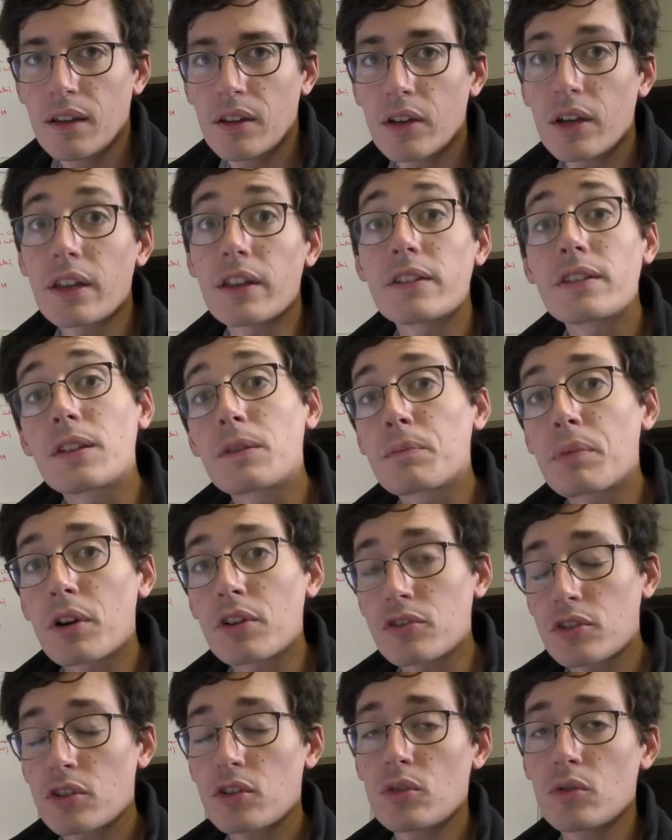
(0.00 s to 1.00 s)
Okay, this is
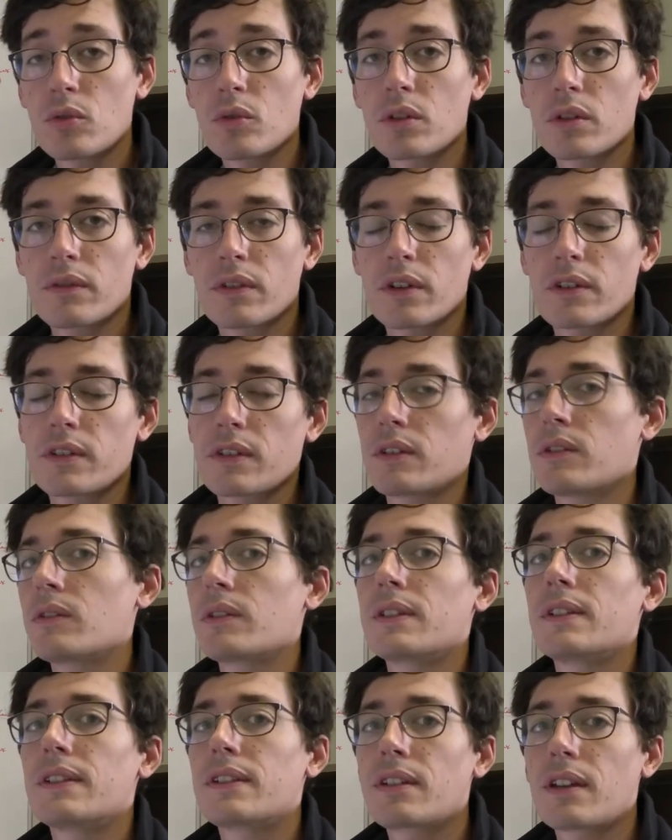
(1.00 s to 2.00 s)
part two of our
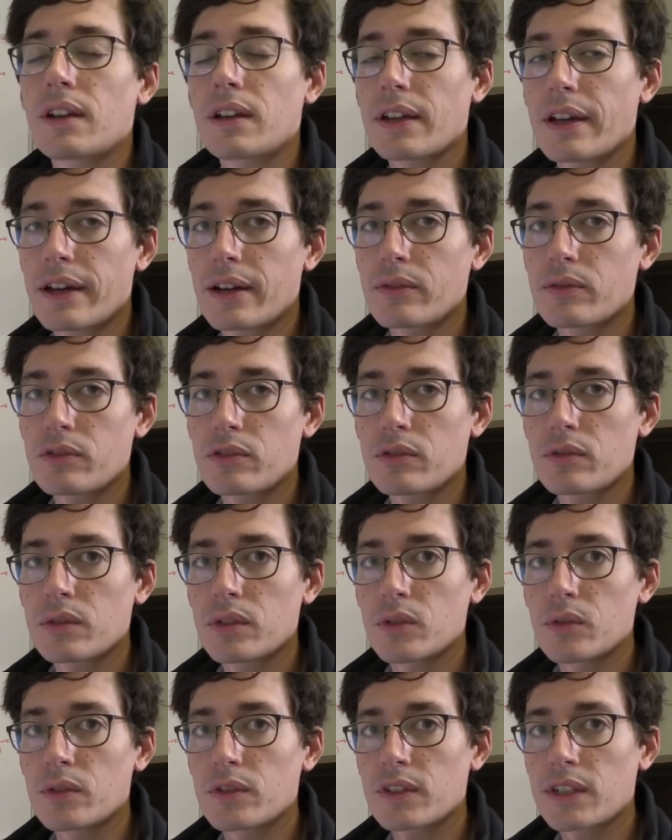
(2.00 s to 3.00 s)
series on how to
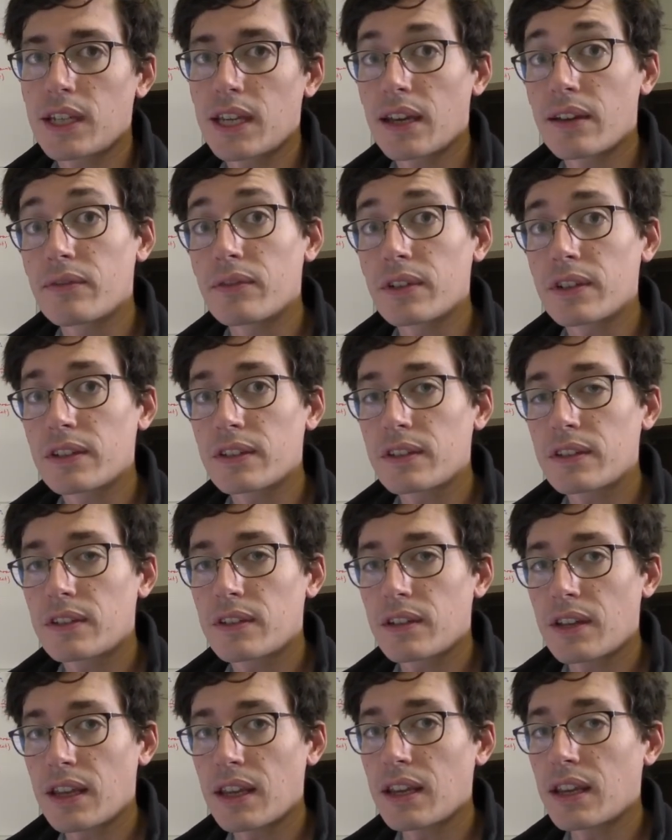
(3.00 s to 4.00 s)
use
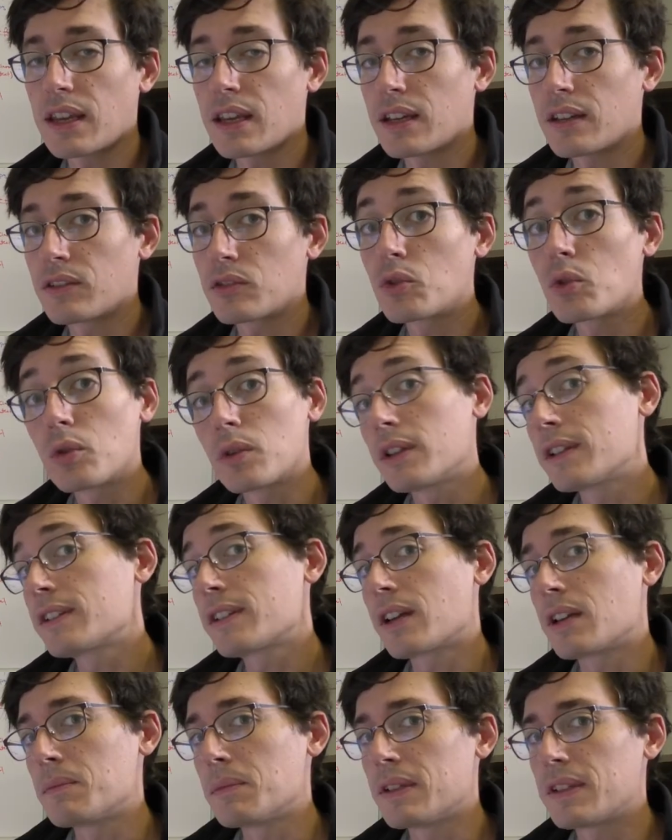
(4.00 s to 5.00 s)
Canvas and Google
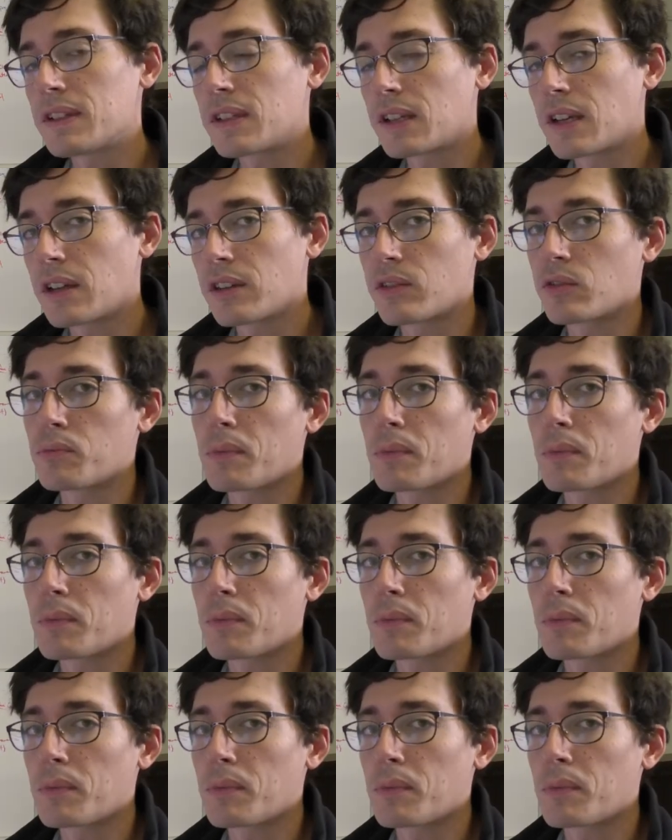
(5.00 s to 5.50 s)
Assignments together.